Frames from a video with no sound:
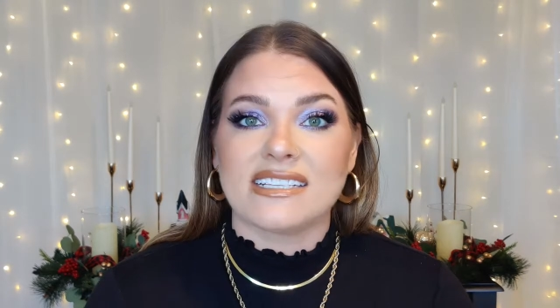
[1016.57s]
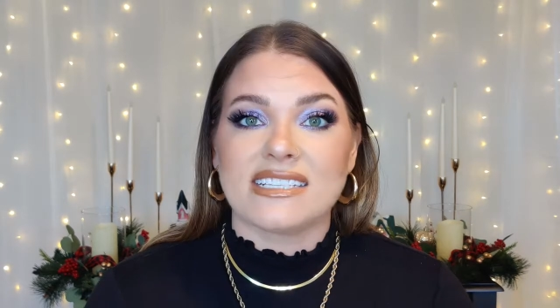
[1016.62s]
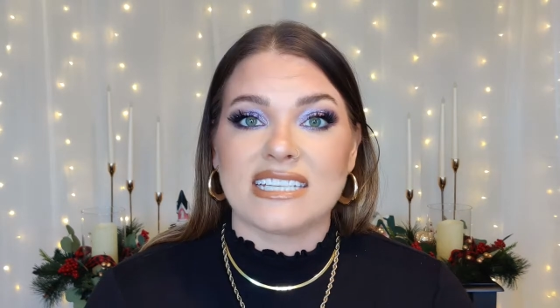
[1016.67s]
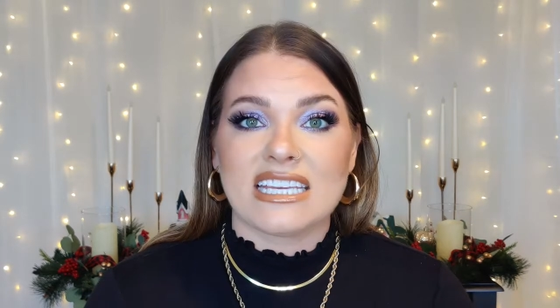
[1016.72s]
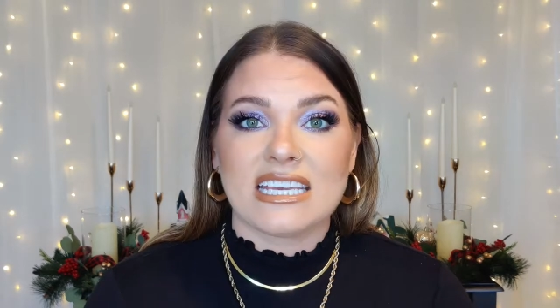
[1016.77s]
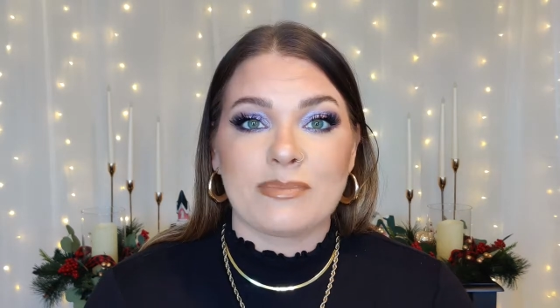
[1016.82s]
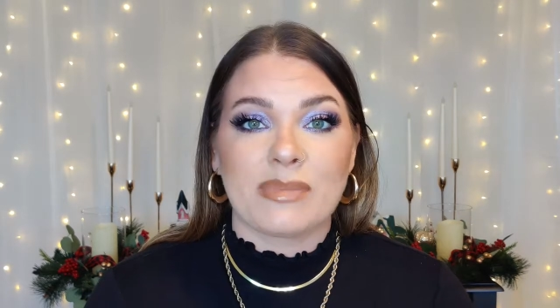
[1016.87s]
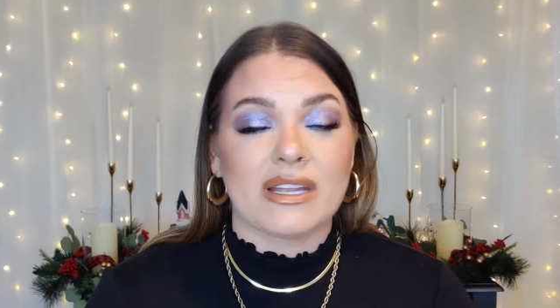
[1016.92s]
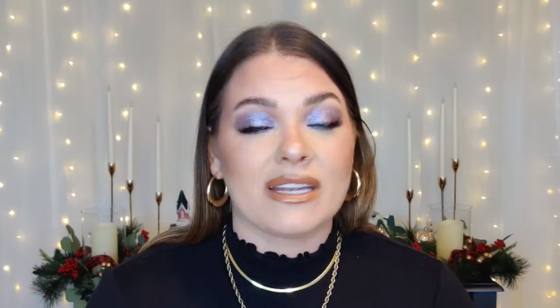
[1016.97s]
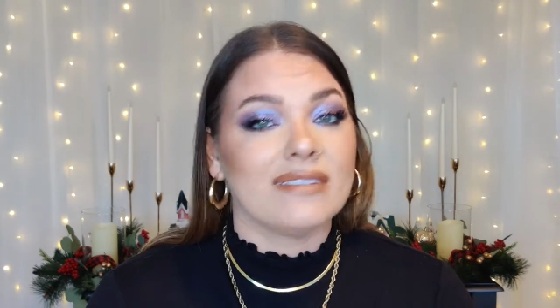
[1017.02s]

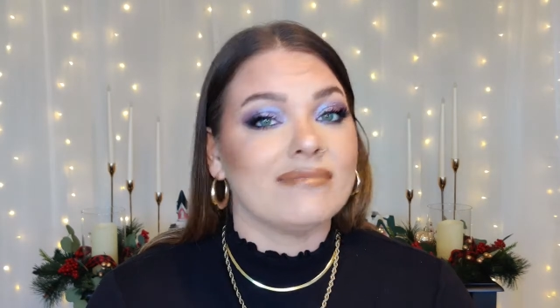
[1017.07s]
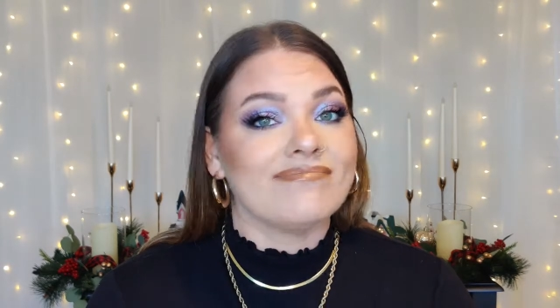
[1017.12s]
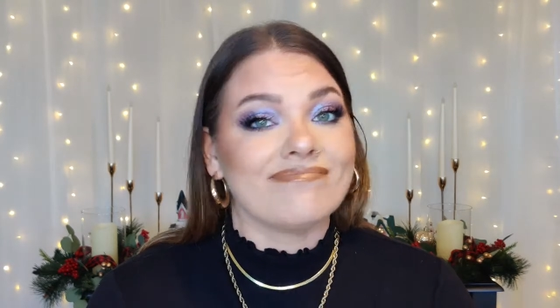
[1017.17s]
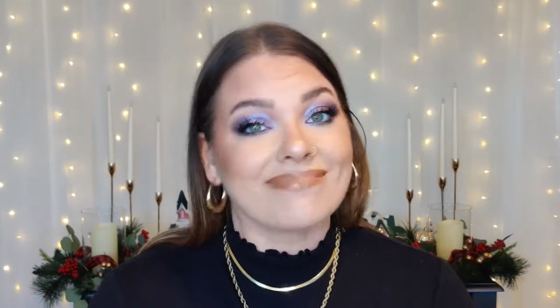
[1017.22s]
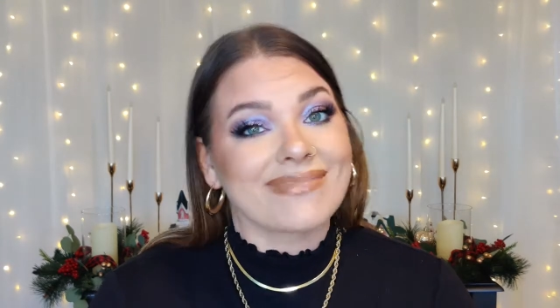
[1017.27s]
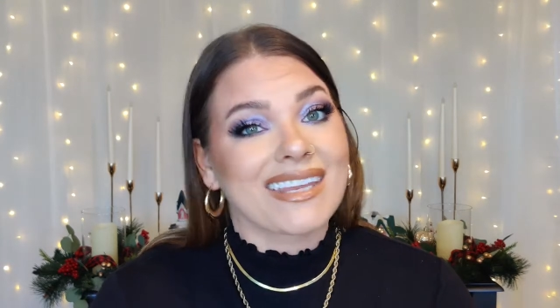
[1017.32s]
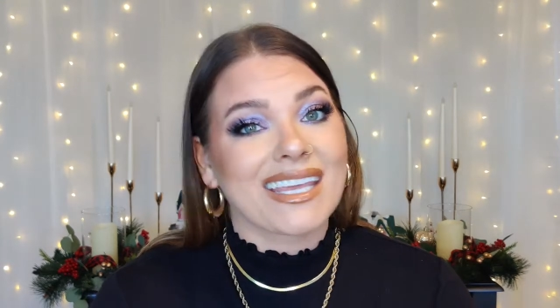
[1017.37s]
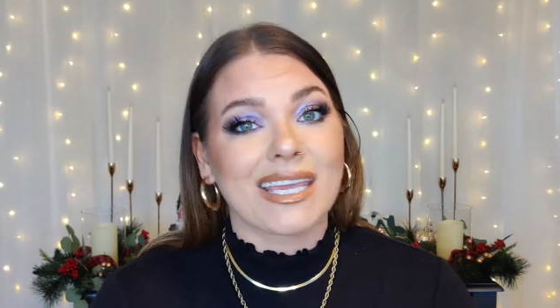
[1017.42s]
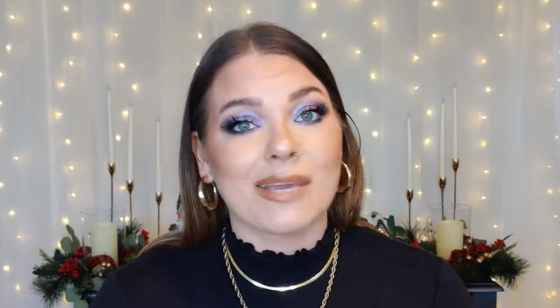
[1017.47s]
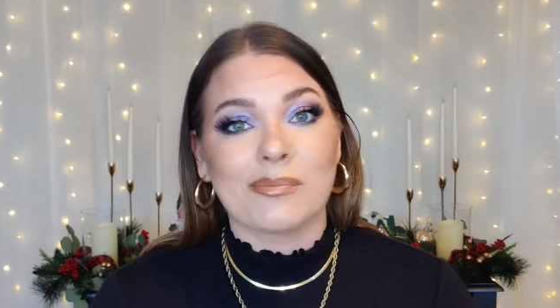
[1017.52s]
deep and
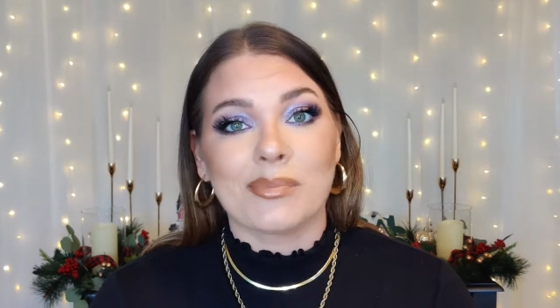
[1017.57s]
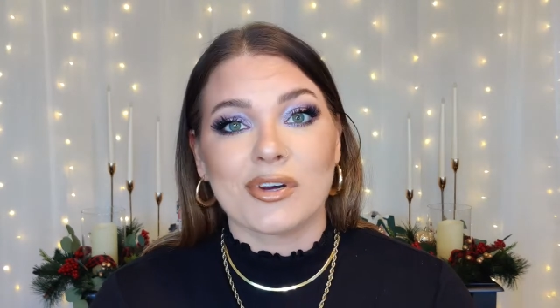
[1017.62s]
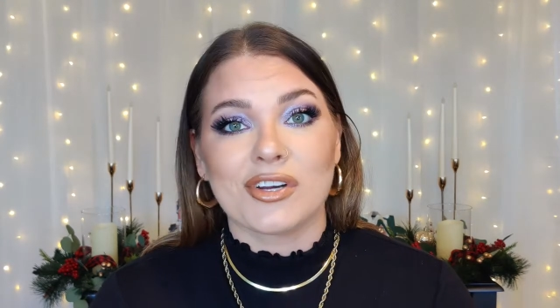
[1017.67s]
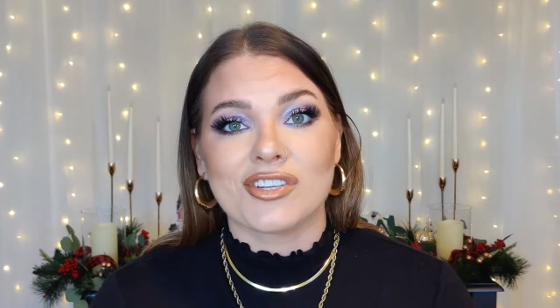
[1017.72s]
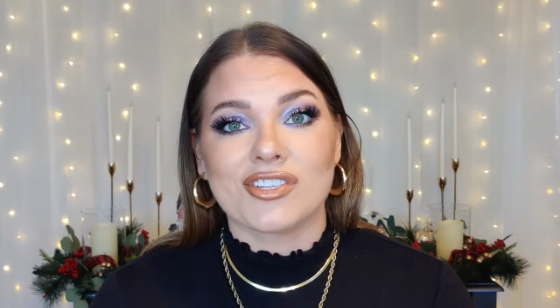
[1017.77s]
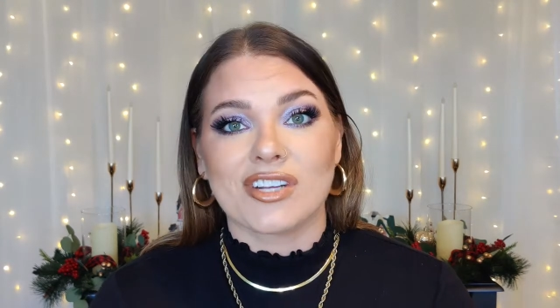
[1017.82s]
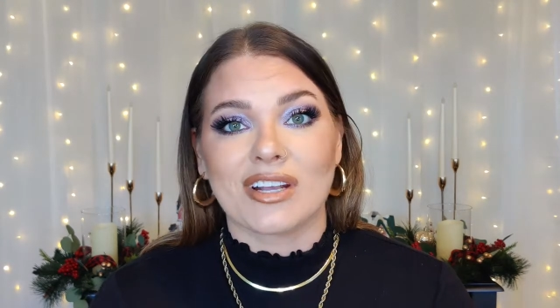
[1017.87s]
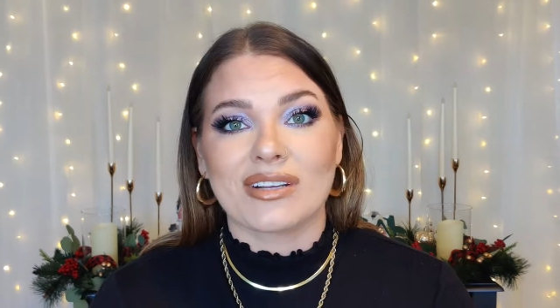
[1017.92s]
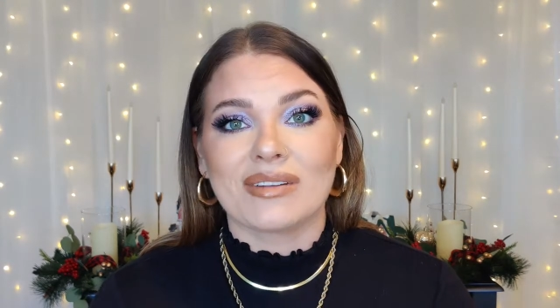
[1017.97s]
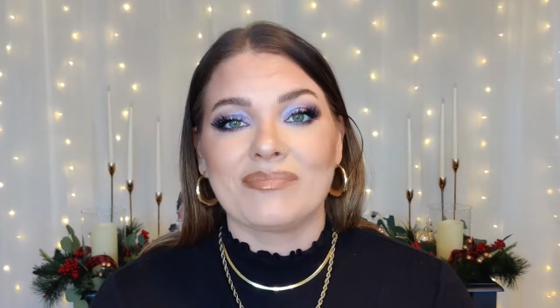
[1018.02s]
keep
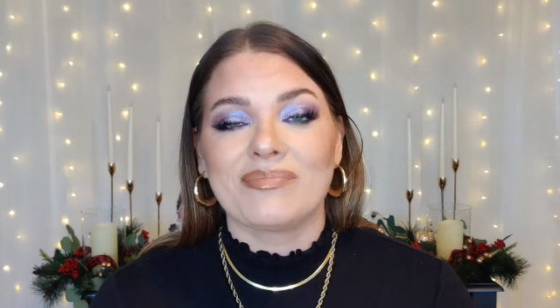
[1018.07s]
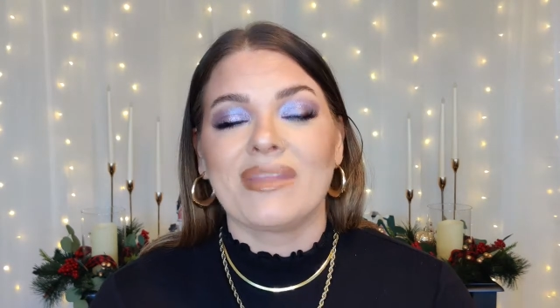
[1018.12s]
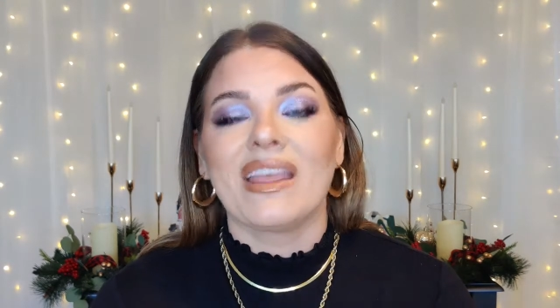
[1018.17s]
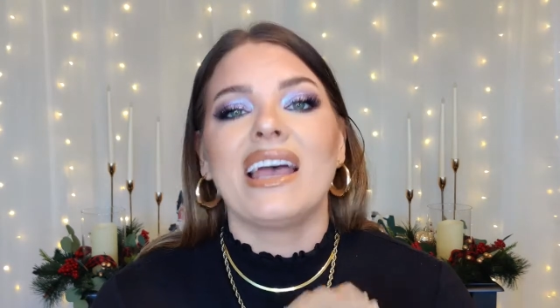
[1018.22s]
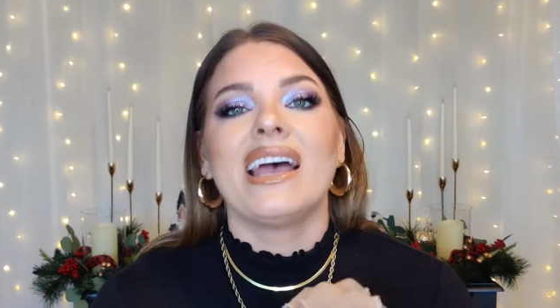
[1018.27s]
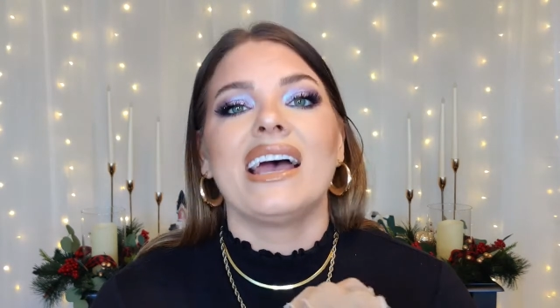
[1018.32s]
pushing.